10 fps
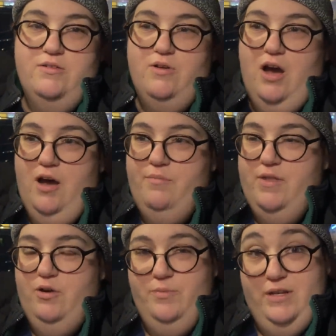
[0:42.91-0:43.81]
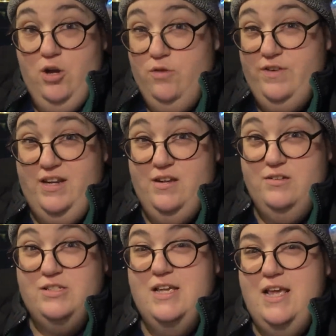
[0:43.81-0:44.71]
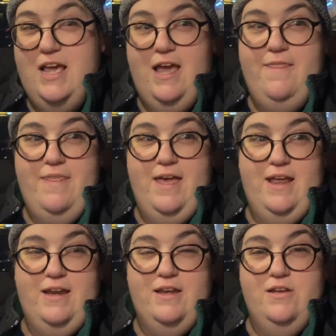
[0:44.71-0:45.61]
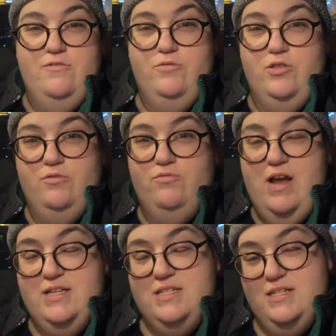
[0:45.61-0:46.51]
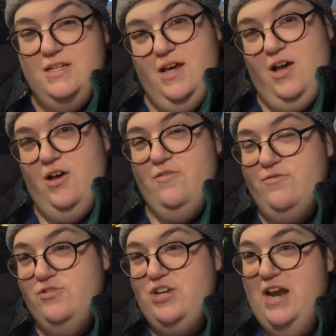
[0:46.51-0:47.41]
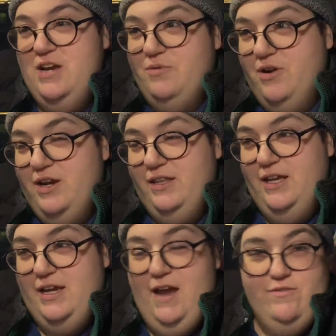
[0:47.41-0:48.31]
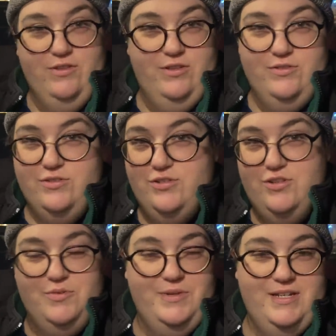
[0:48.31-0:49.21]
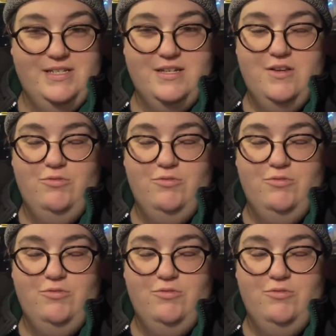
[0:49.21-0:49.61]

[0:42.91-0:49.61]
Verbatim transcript: um, there will be no videos. And then for the rest of January, like after those two weeks,